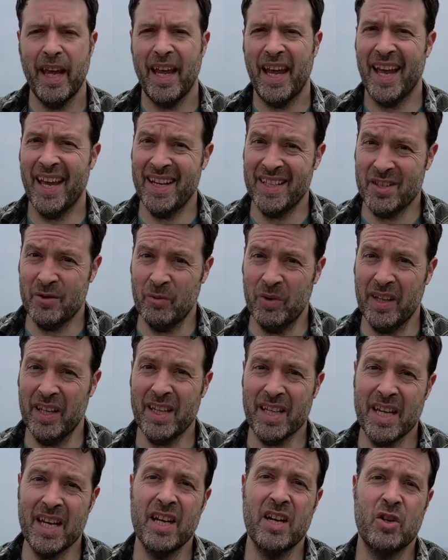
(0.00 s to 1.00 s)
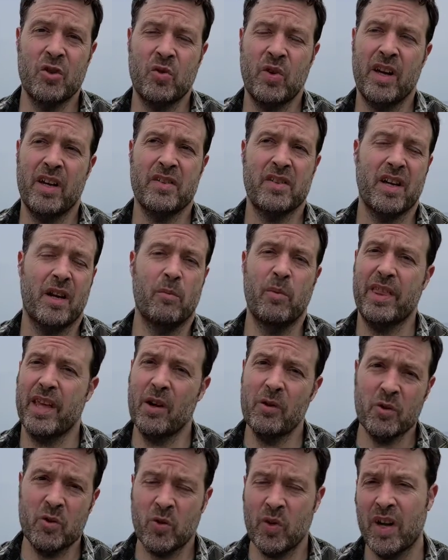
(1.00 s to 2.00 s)
And it's really key to trust. And
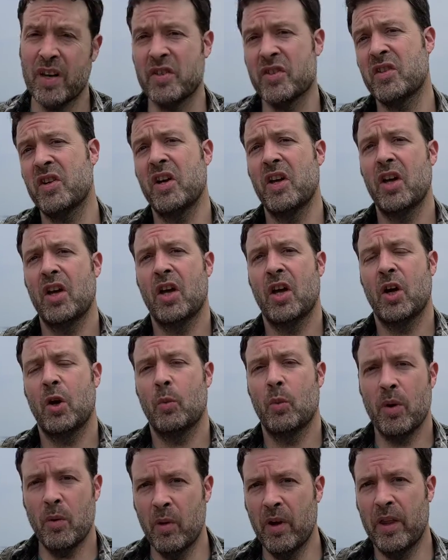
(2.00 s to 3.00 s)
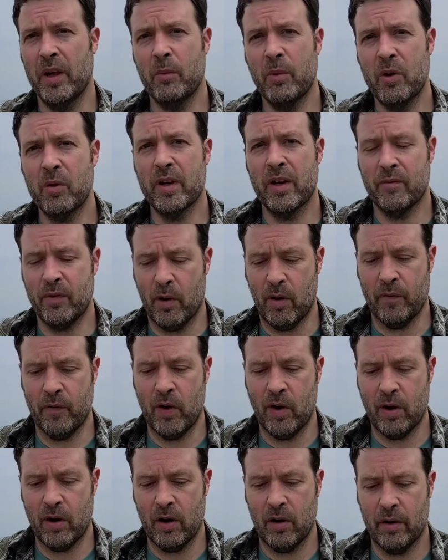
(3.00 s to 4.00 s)
without trust, we really won't get very
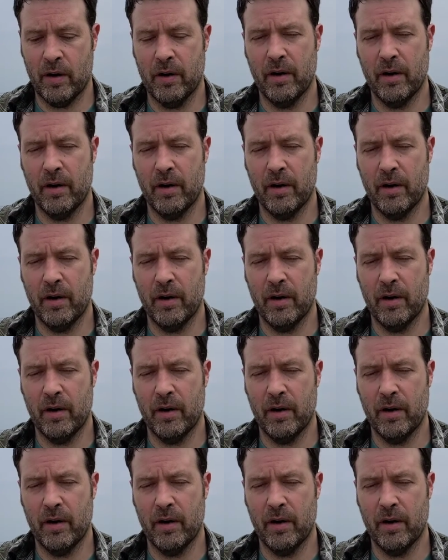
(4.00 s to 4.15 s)
far